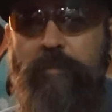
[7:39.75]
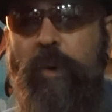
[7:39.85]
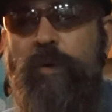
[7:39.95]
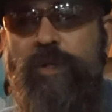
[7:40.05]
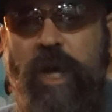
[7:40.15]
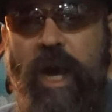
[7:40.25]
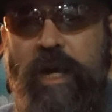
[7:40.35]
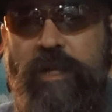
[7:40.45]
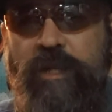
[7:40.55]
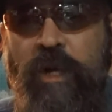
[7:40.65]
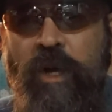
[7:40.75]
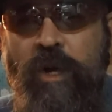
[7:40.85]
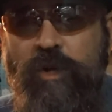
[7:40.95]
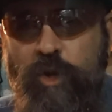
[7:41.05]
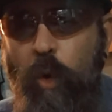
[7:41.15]
both sides
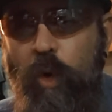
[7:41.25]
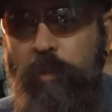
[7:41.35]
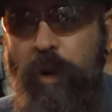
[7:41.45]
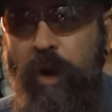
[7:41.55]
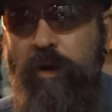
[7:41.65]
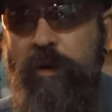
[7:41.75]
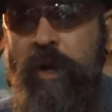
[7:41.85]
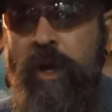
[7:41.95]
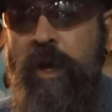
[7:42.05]
tore apart,